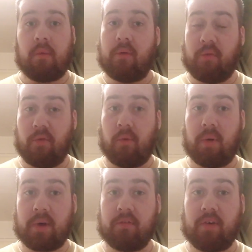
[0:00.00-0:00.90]

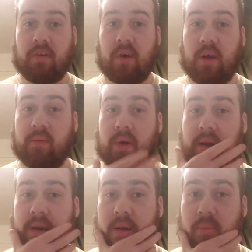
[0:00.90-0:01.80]
Before I can find that, I
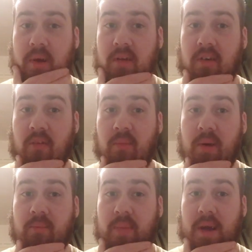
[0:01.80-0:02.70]
really need a beard shave. My
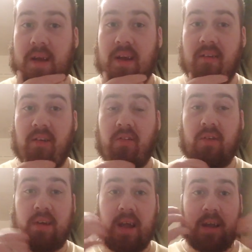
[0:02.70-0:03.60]
beard is
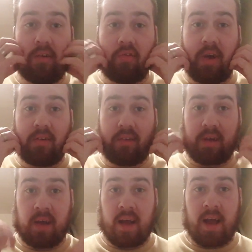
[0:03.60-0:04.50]
literally getting crazy.
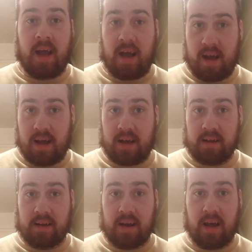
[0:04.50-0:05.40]

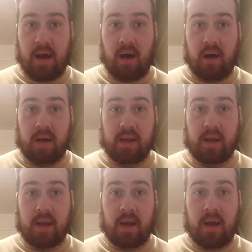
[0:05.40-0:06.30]
And yeah,
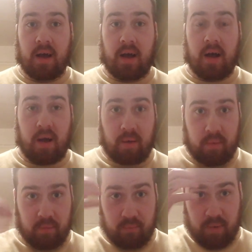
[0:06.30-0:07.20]

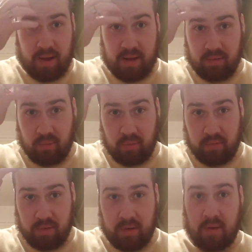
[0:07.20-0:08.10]
my hair's all of
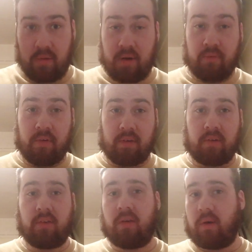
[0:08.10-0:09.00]
a sudden. At first,
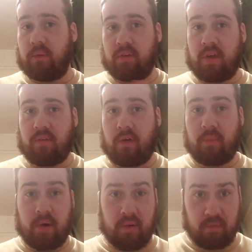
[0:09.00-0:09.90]
I want to shave it off,
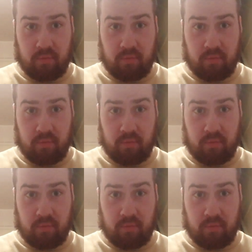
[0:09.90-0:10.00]
but